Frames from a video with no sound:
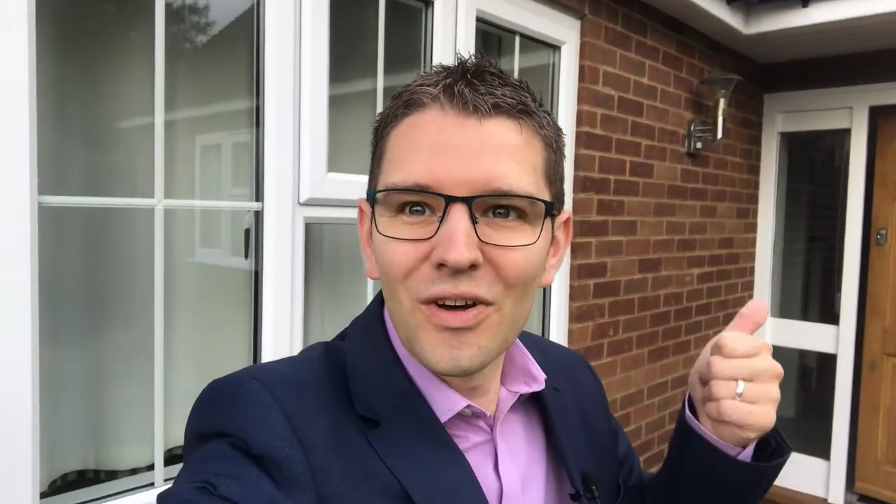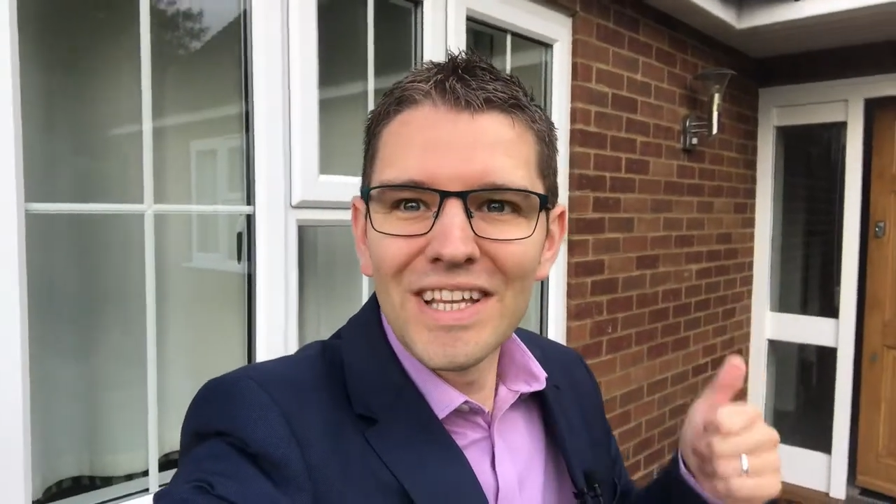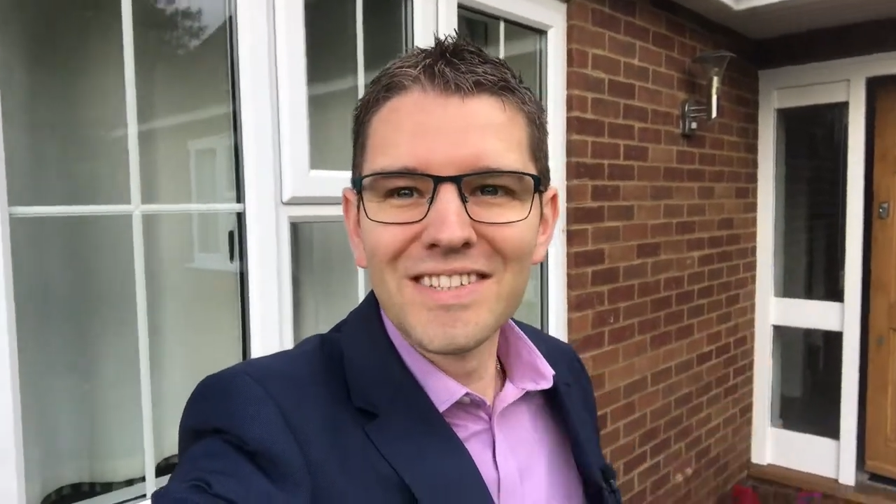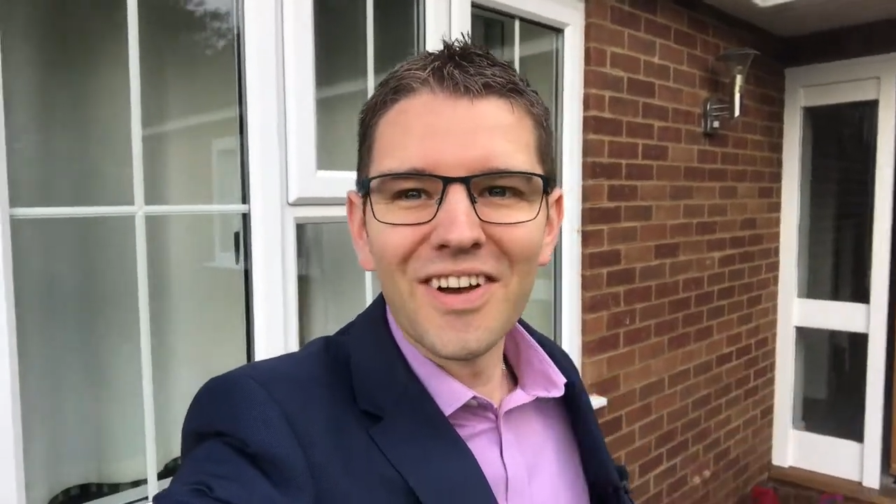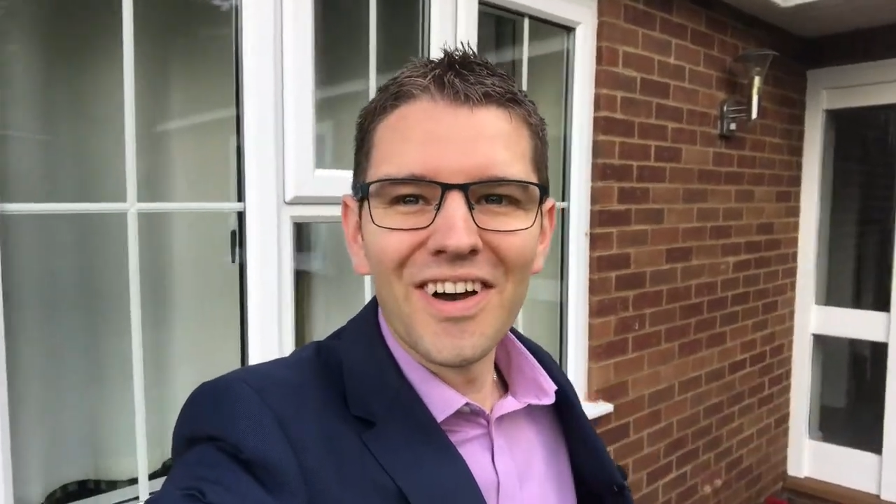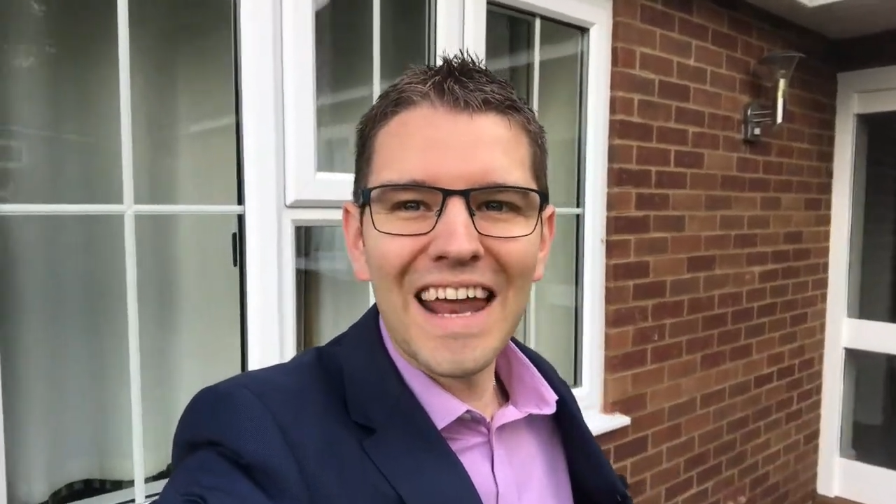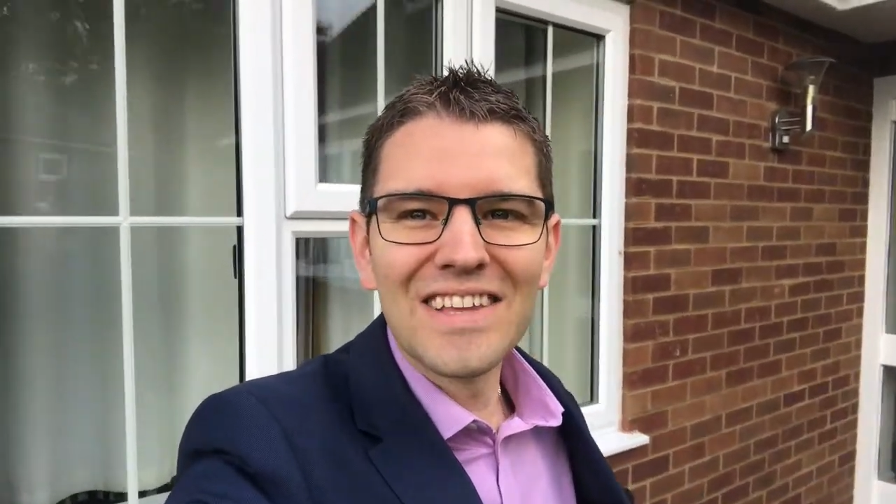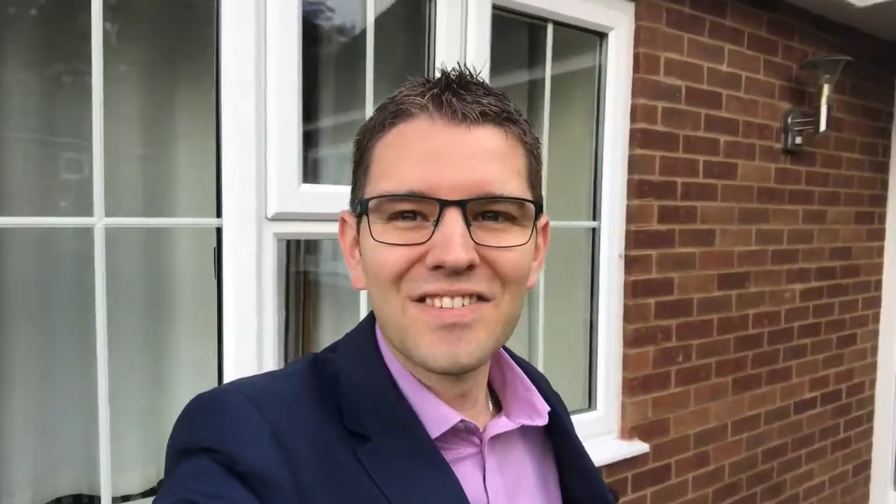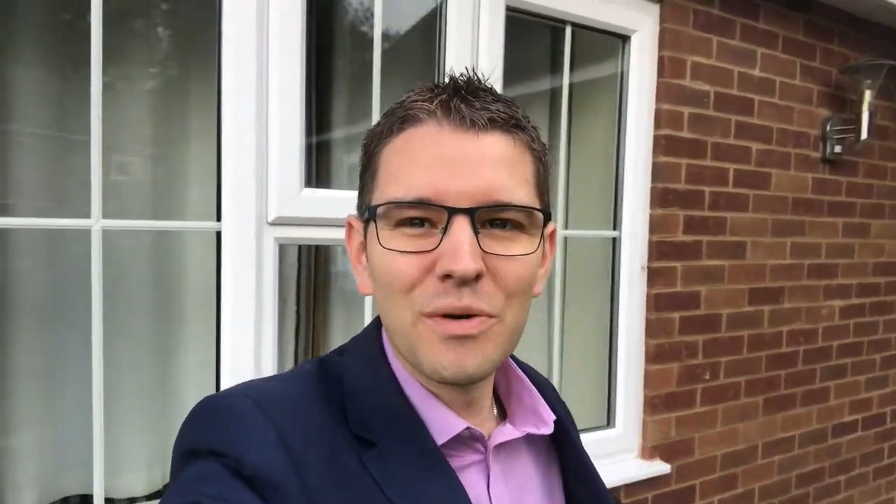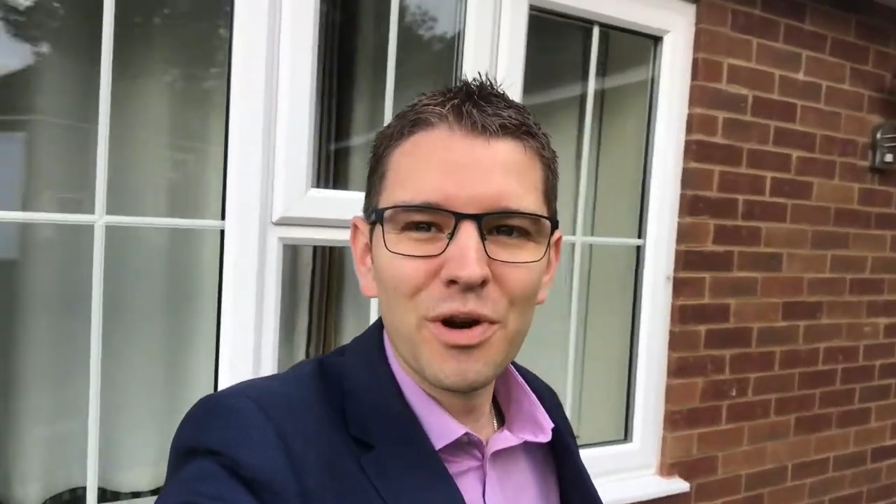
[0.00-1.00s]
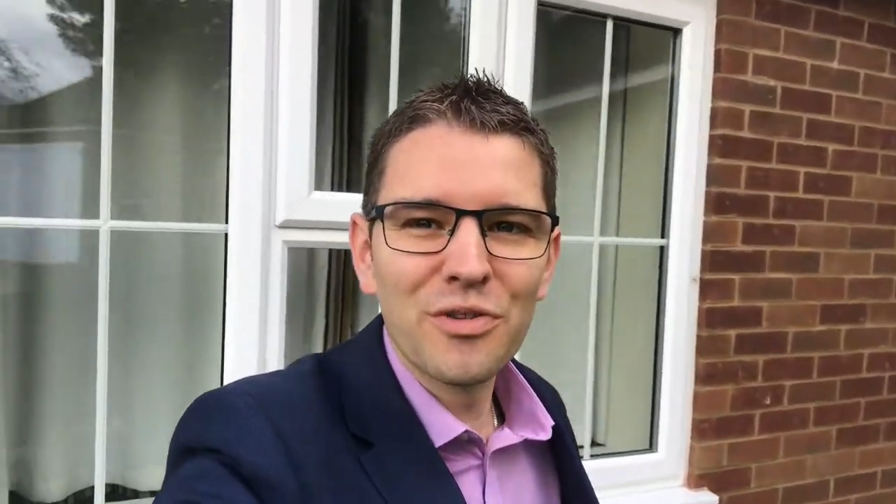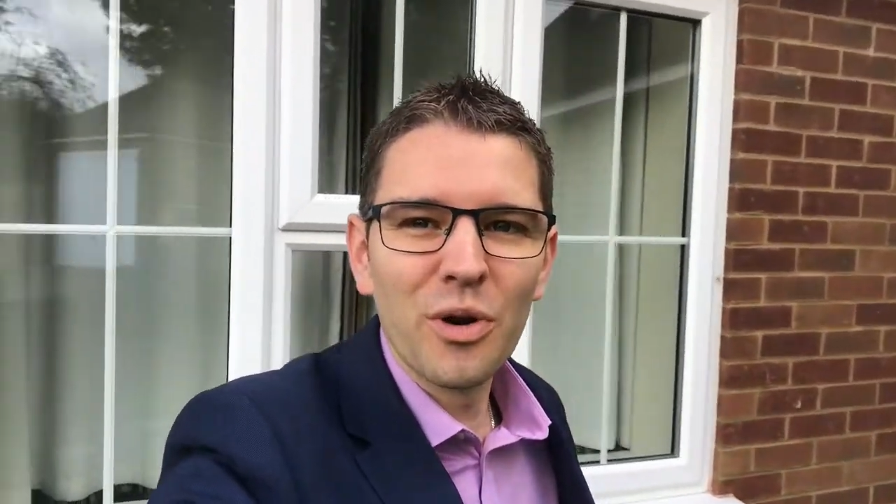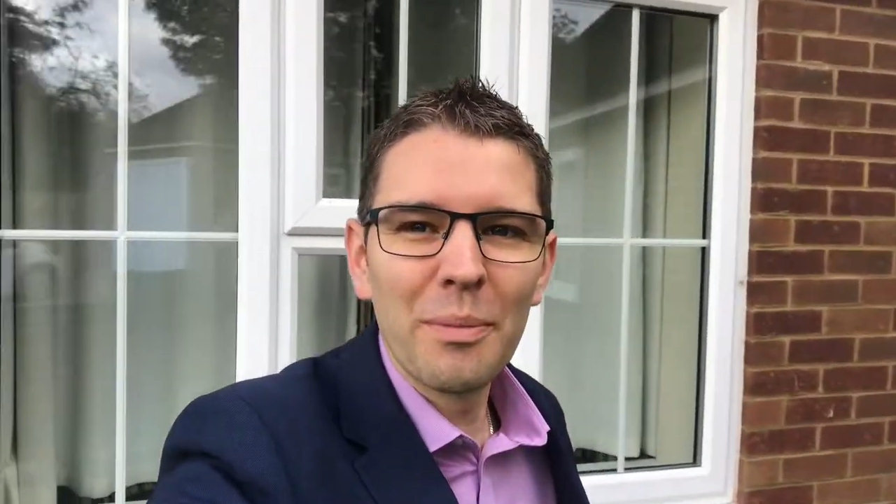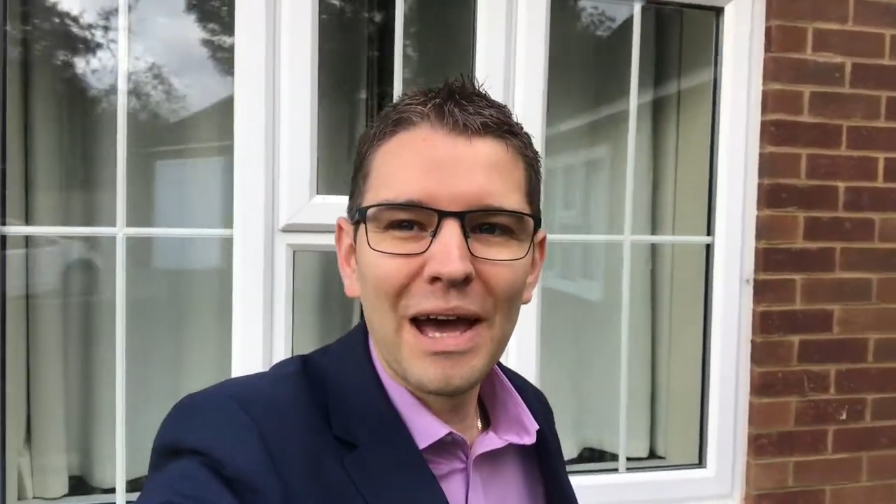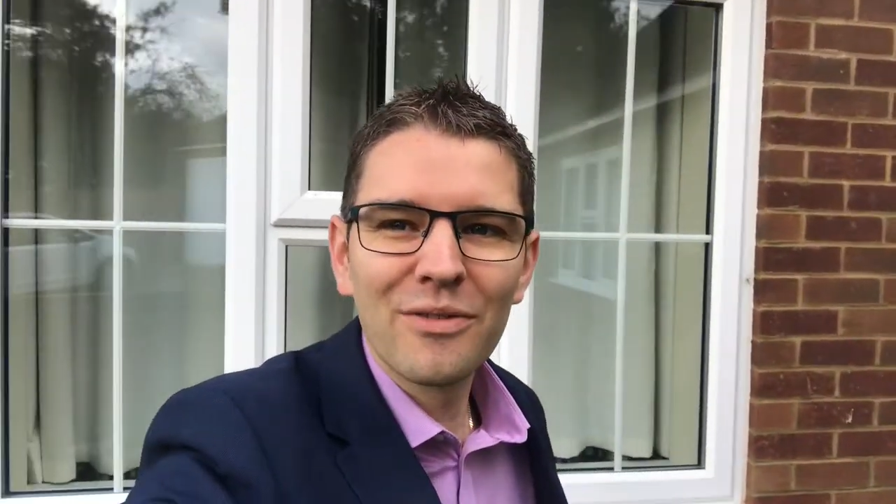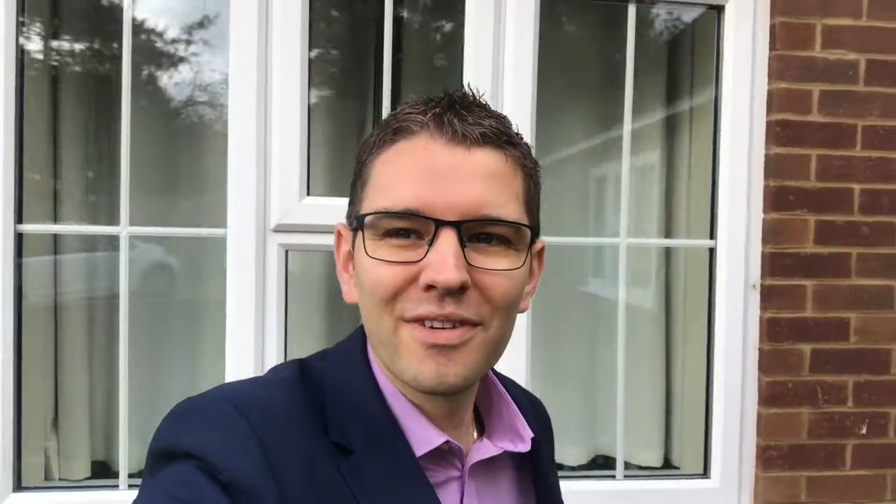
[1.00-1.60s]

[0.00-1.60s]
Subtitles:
a look inside and see what it's all about.